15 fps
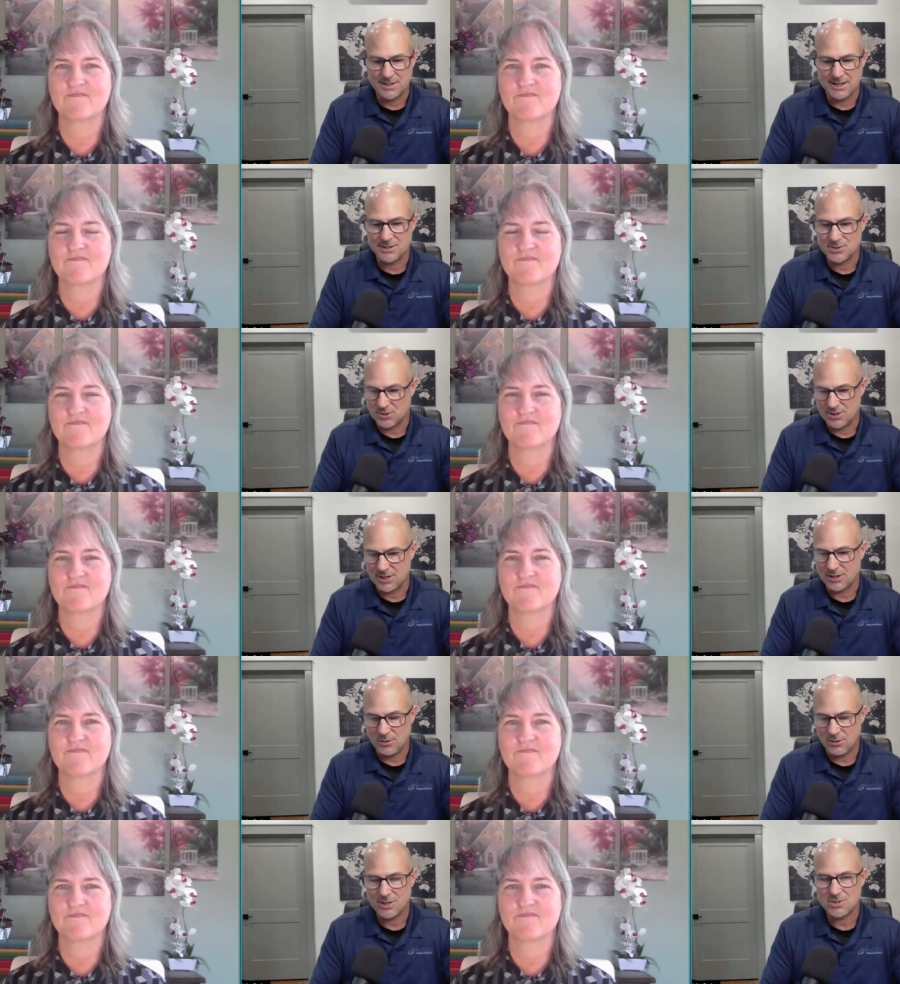Speaker 1: to answer
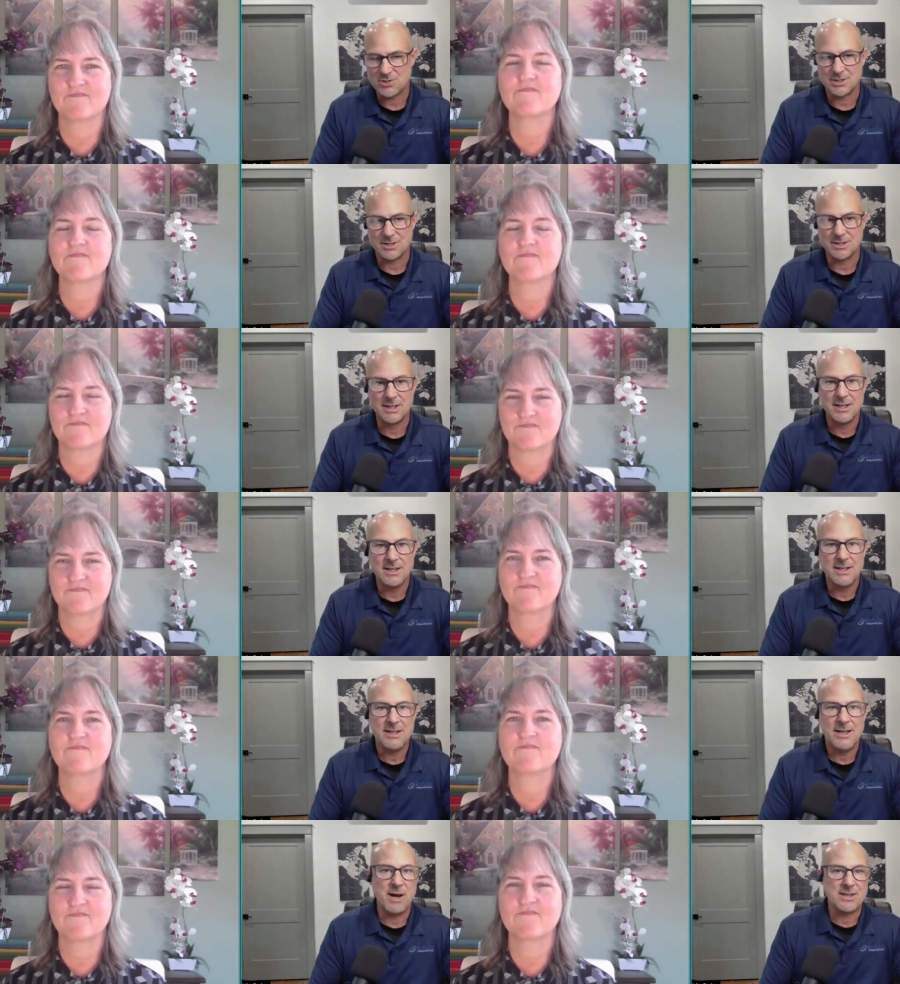that question.
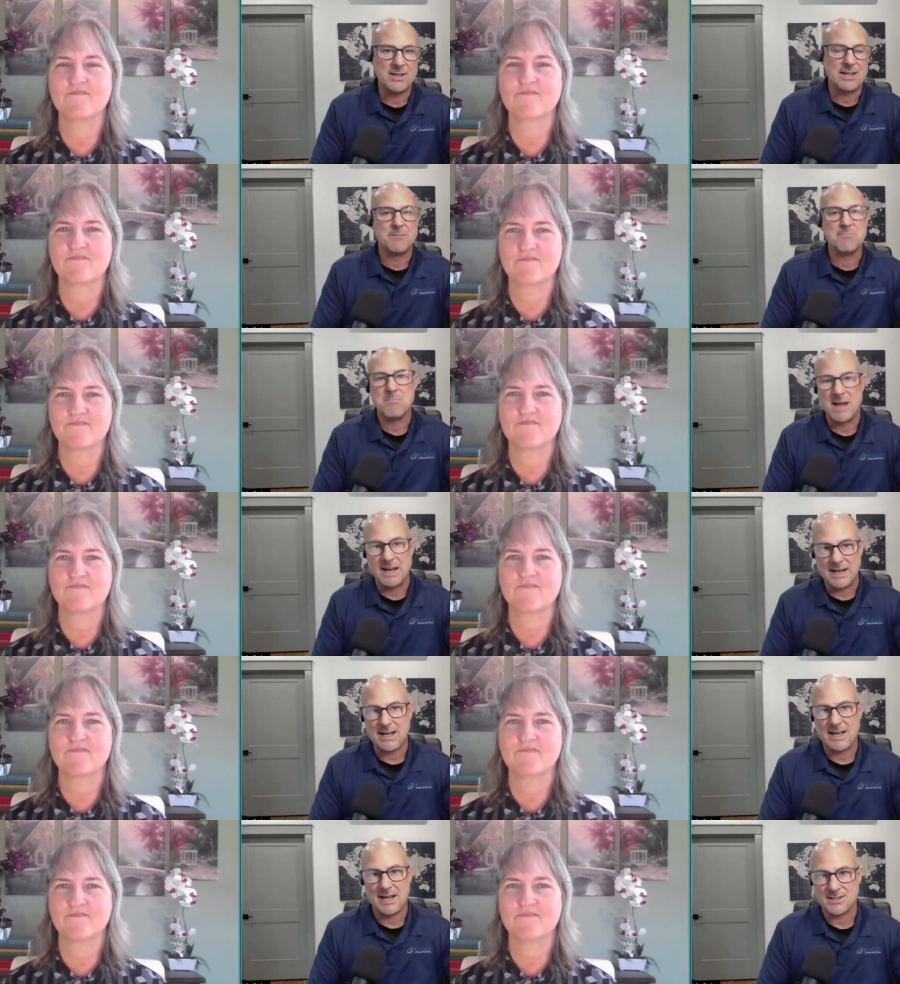I think in
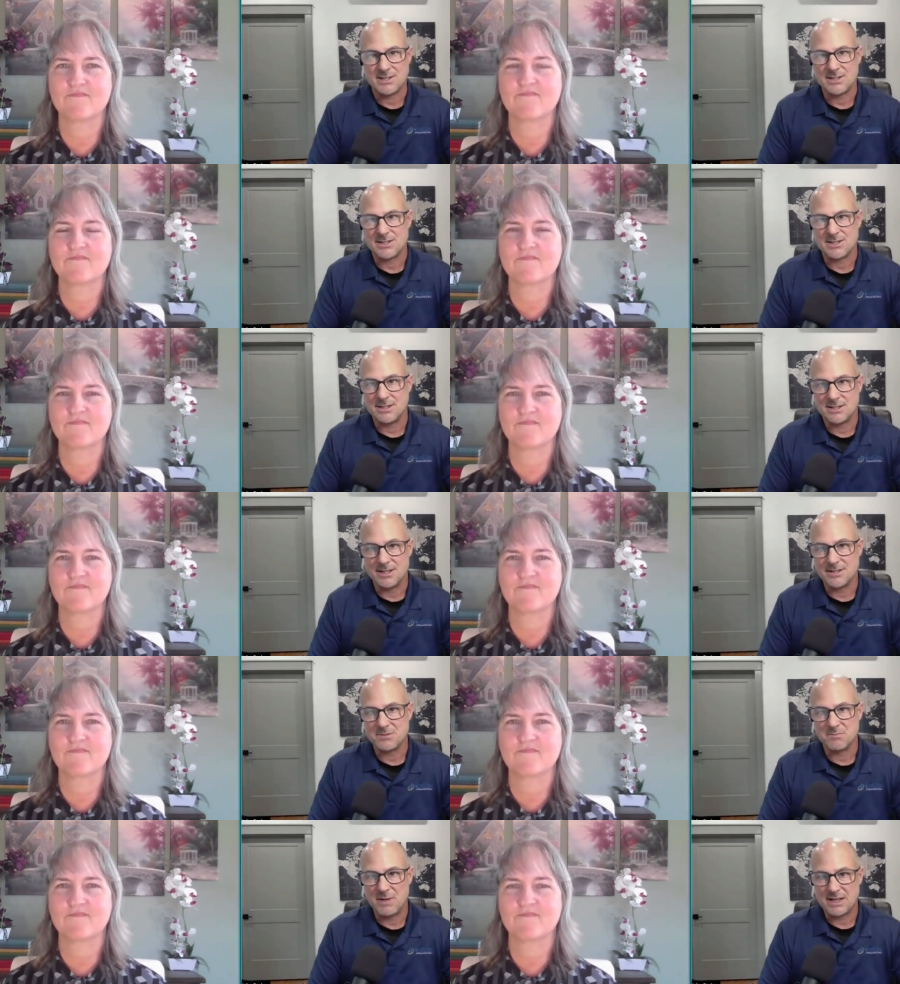many cases it
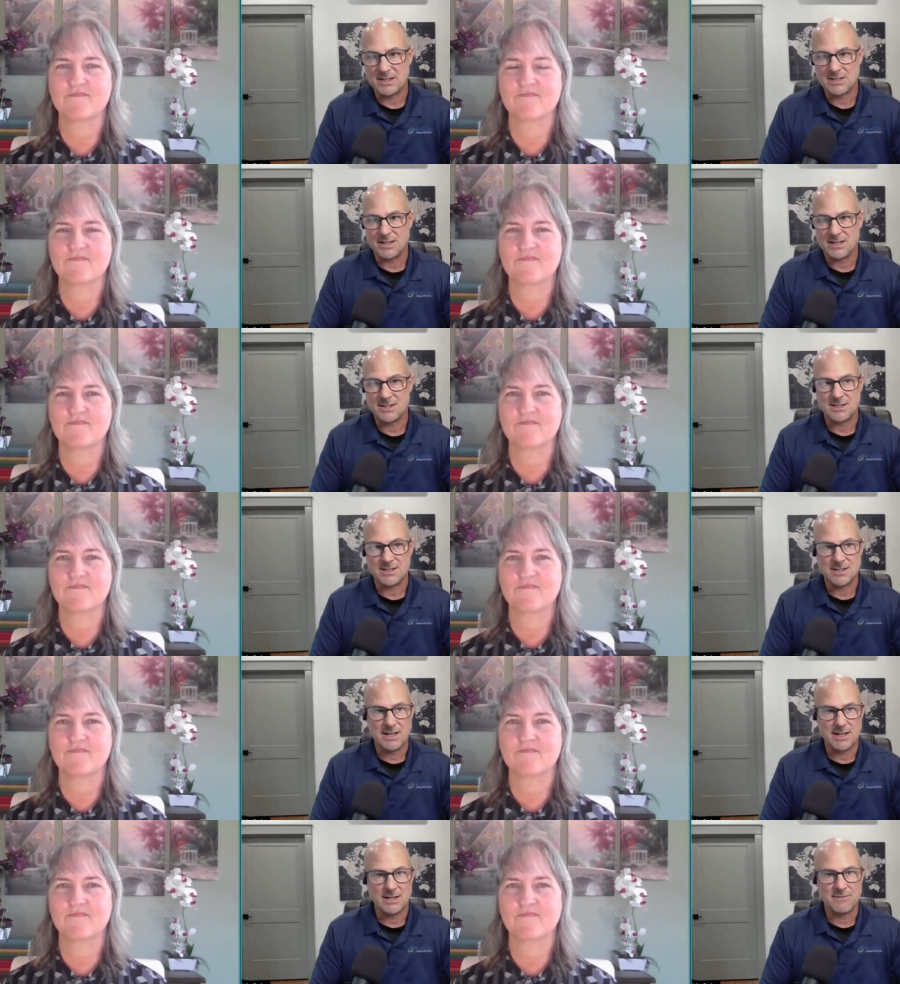does make sense
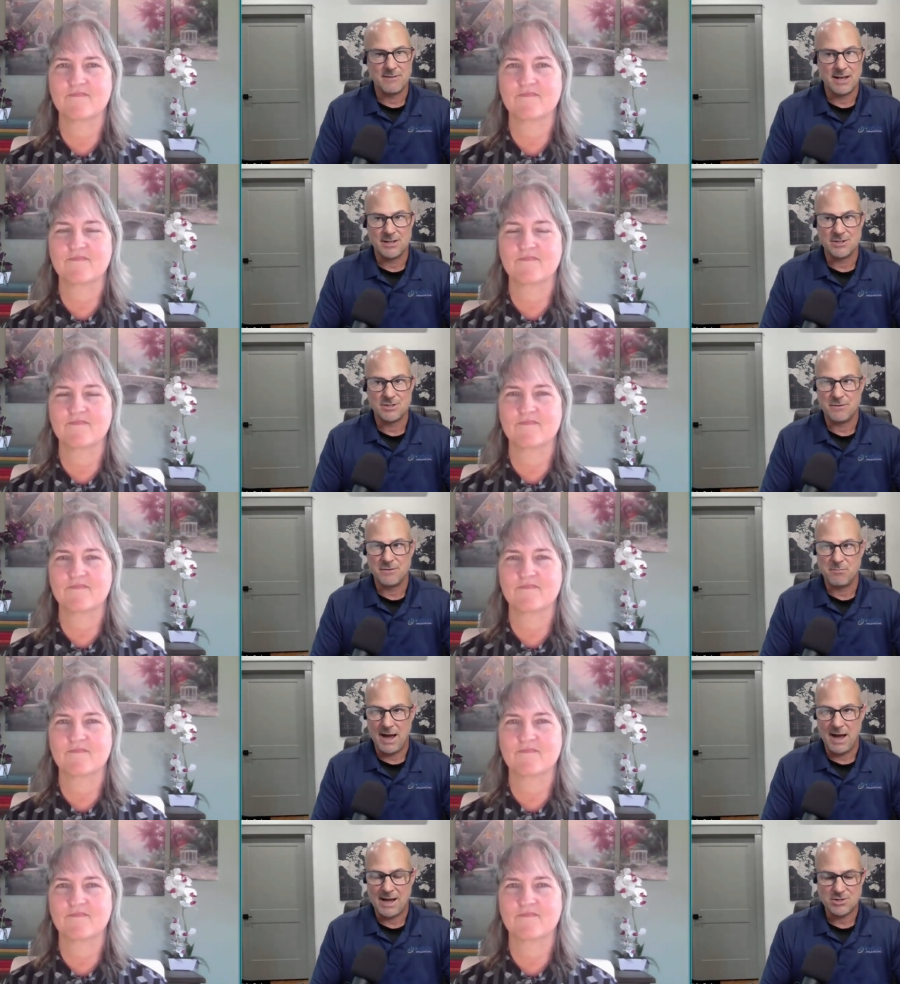to take advantage of
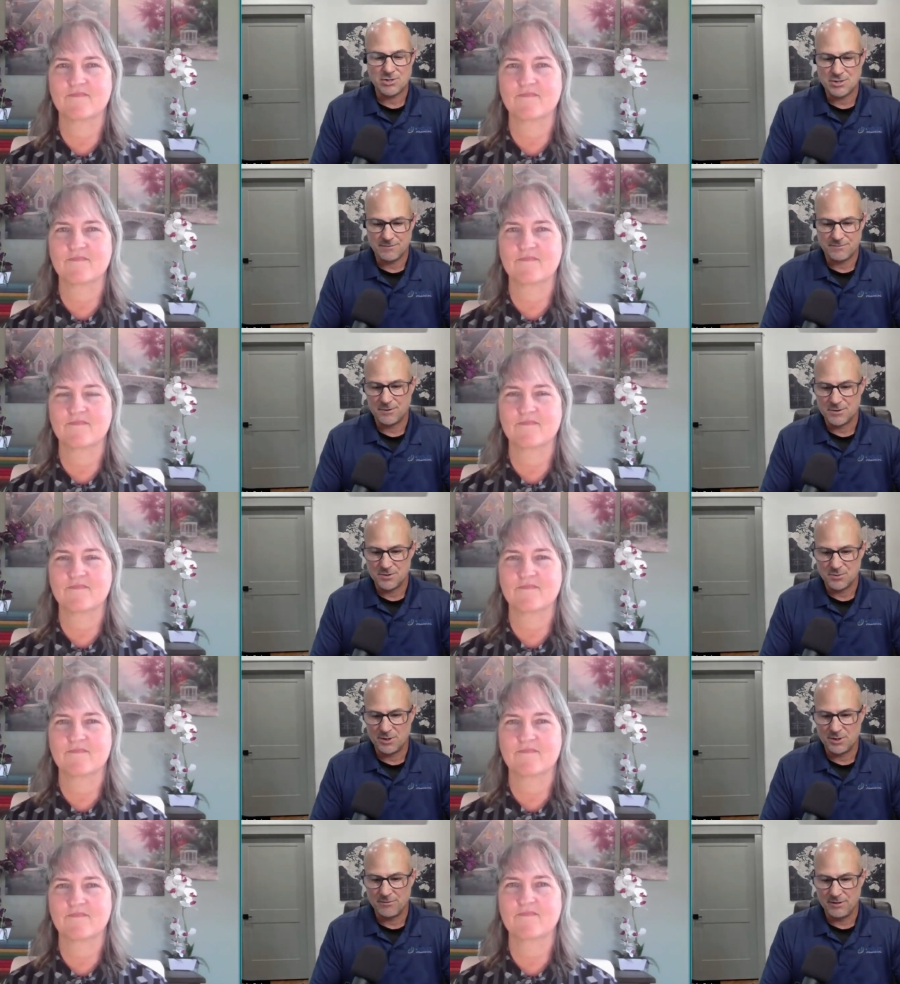a match if
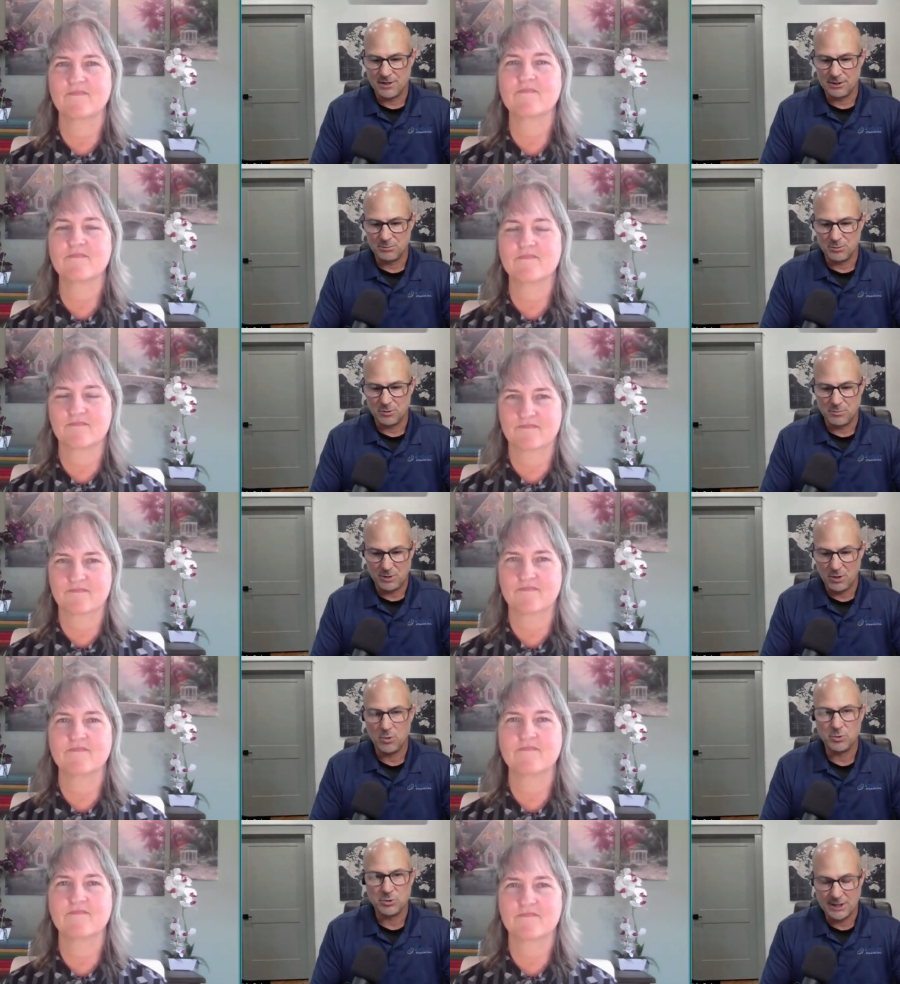there's one available,
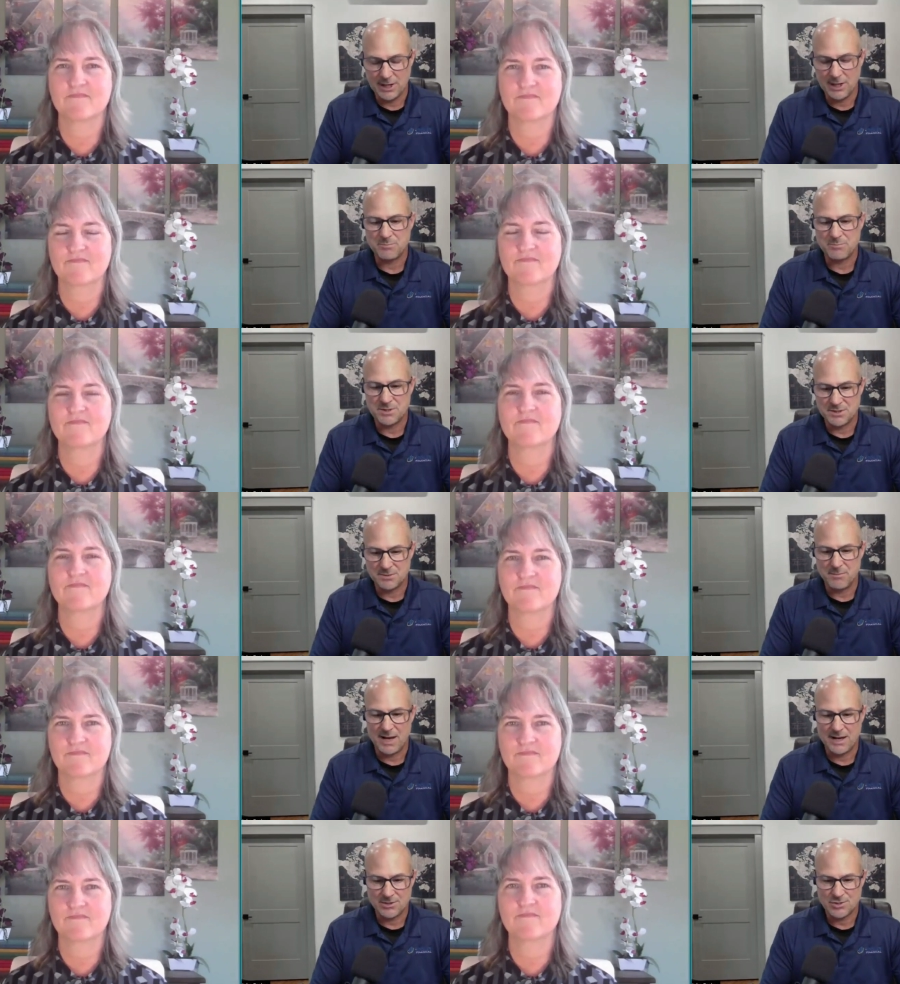but only up to
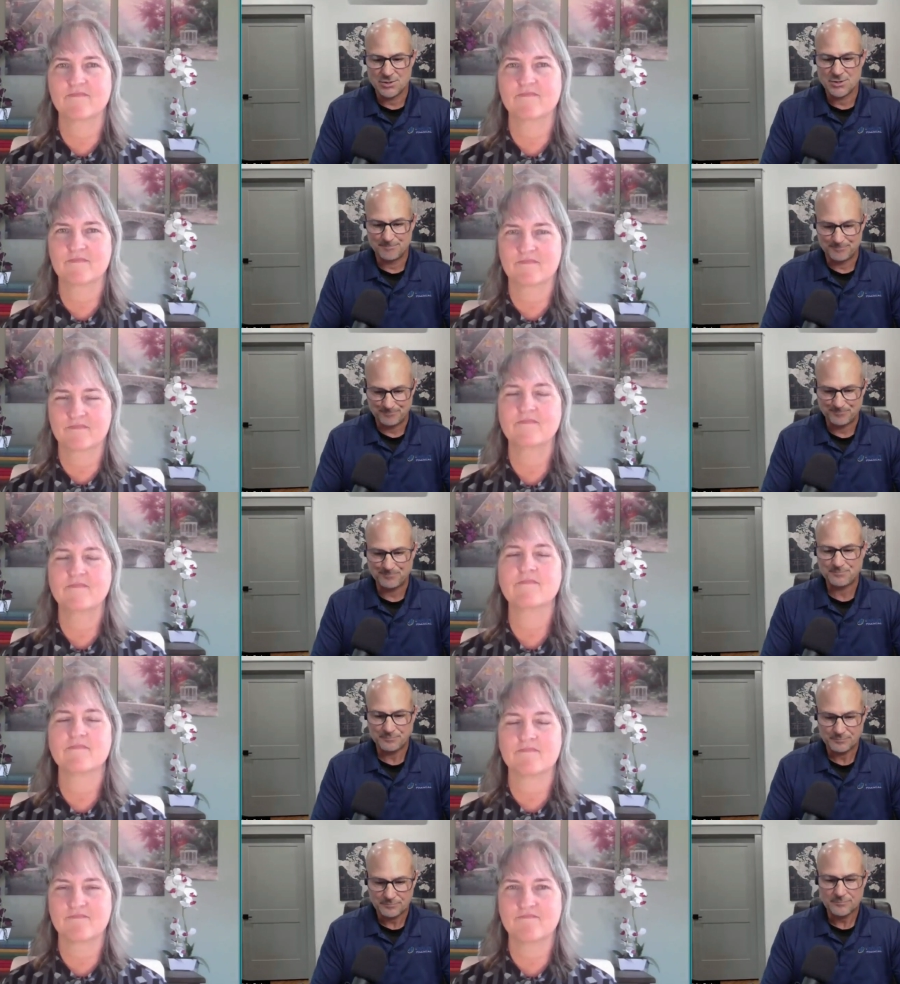the match
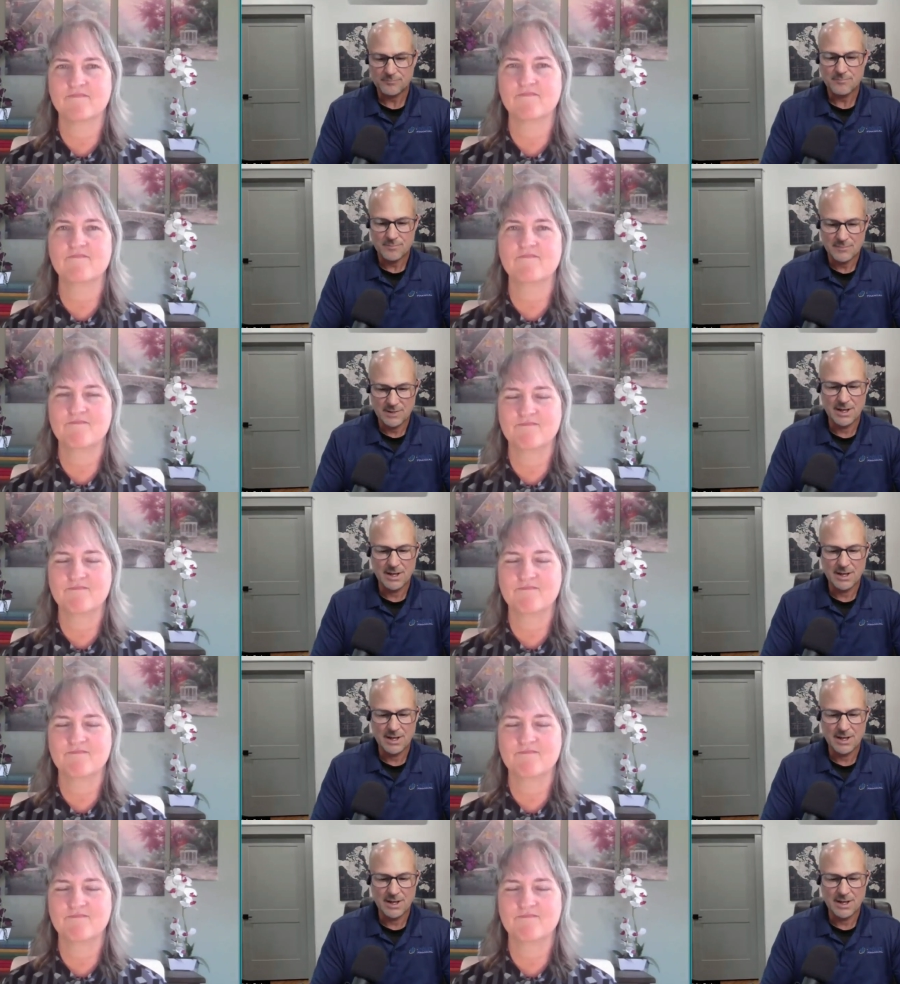mm-hmm.